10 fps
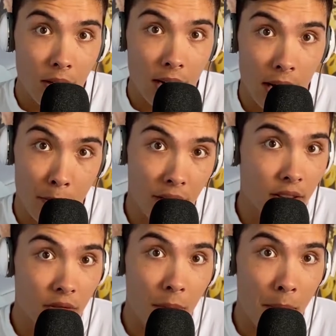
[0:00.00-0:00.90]
and I'm
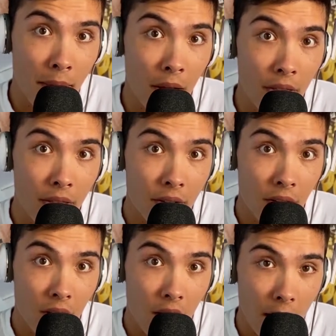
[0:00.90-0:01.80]
breathing through my mouth,
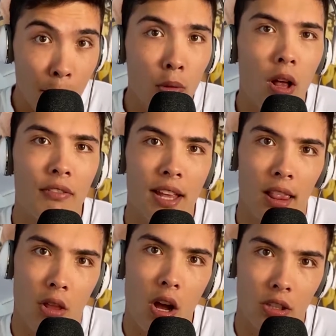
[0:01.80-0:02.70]
I'd pull off
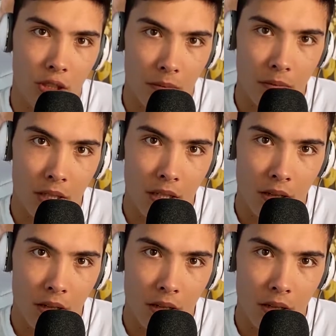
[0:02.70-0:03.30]
that long jump.